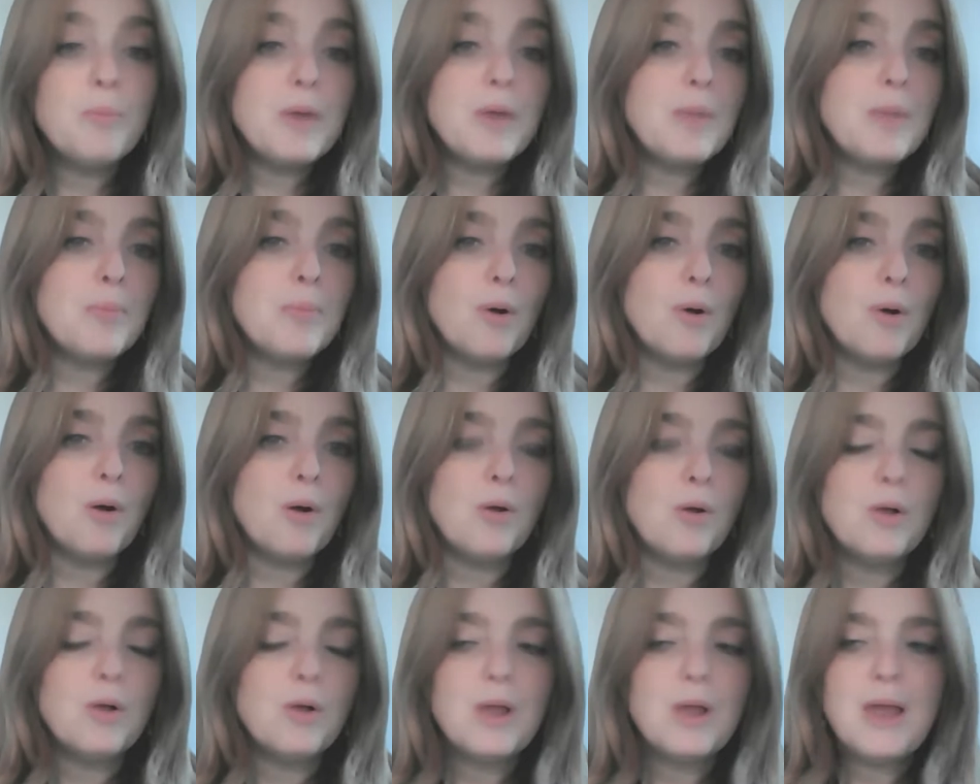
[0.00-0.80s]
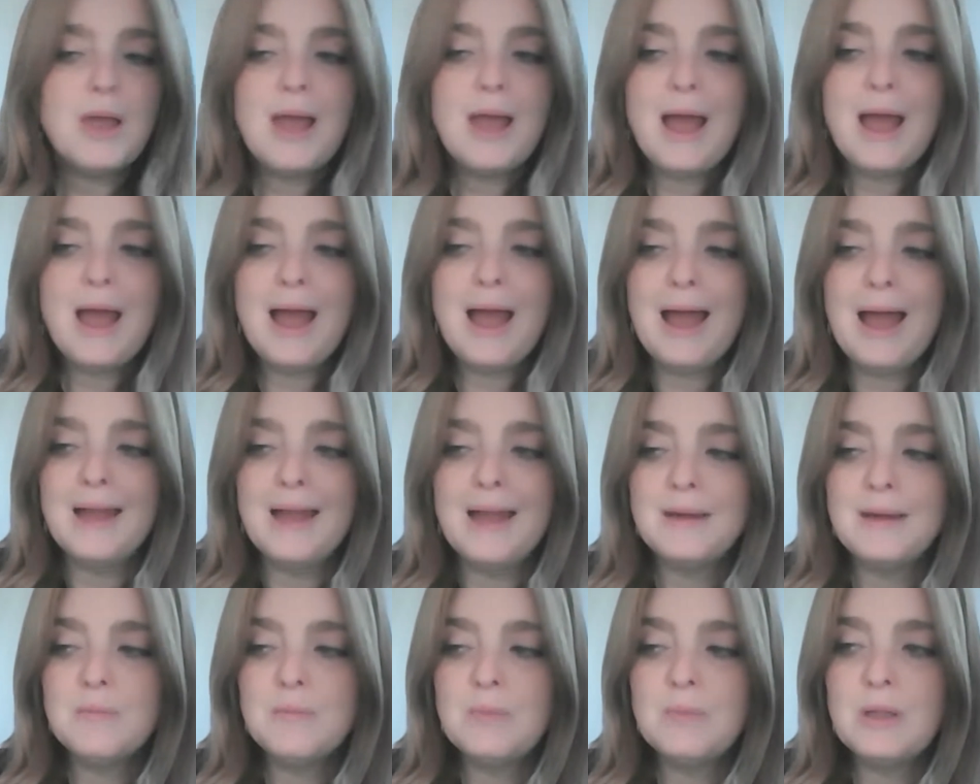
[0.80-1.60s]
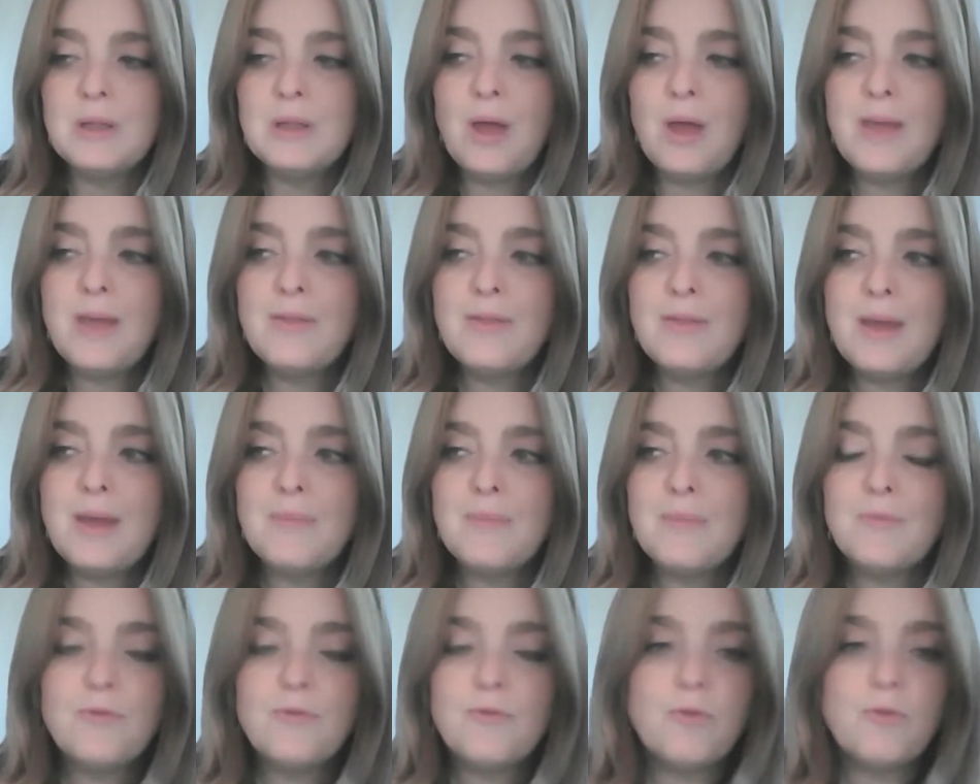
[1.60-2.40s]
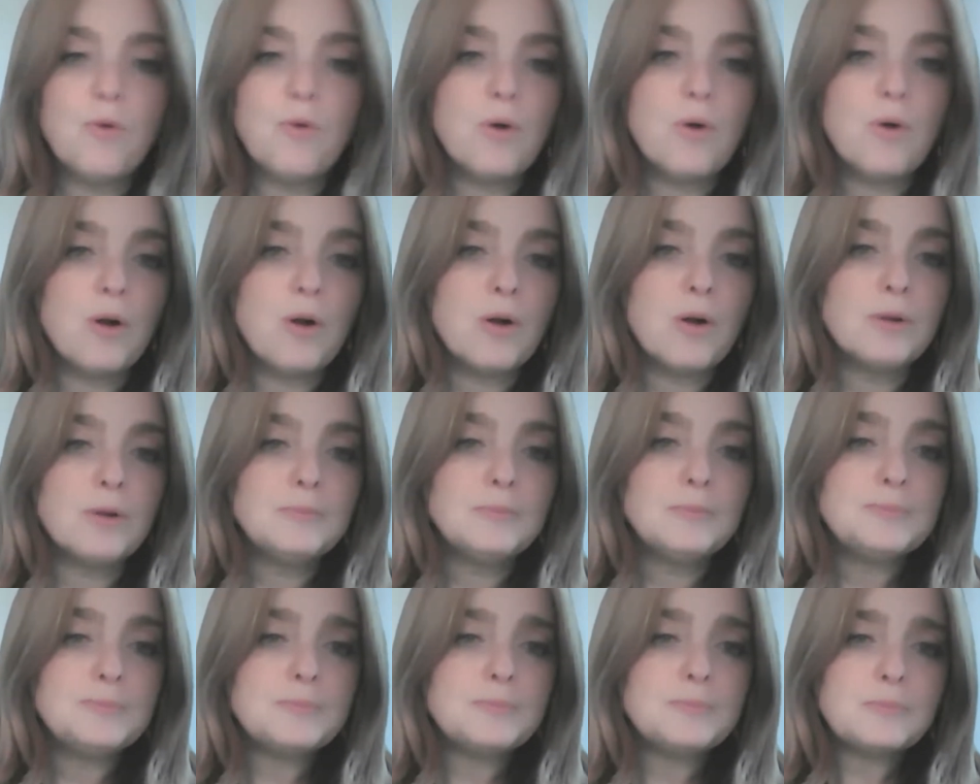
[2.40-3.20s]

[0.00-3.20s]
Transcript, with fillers: people and malign them for